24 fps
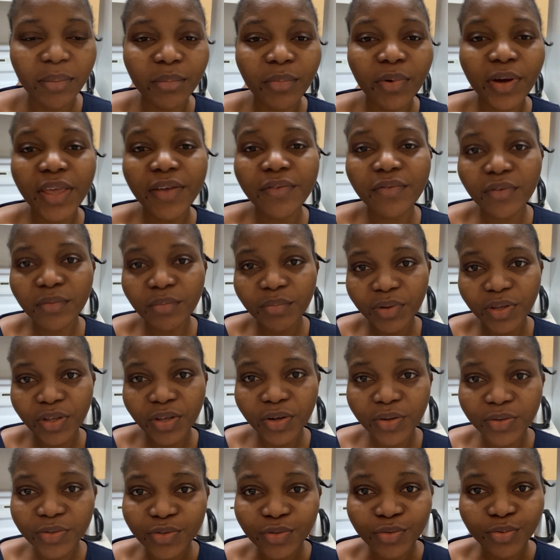But even
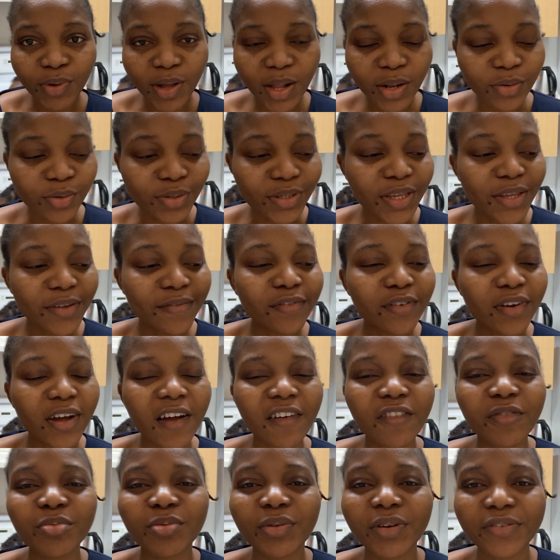beyond swallow, they even
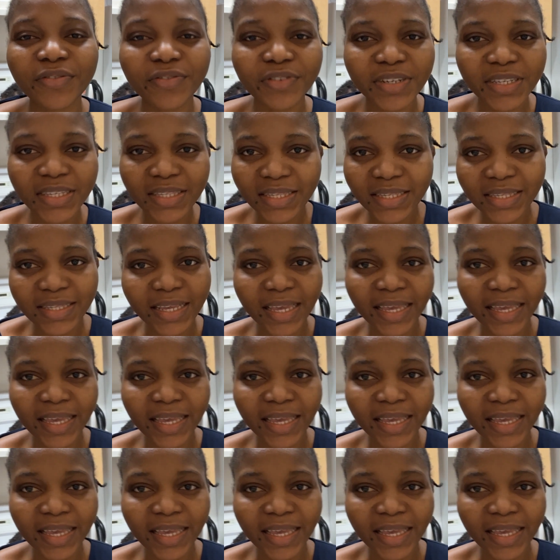have preferences.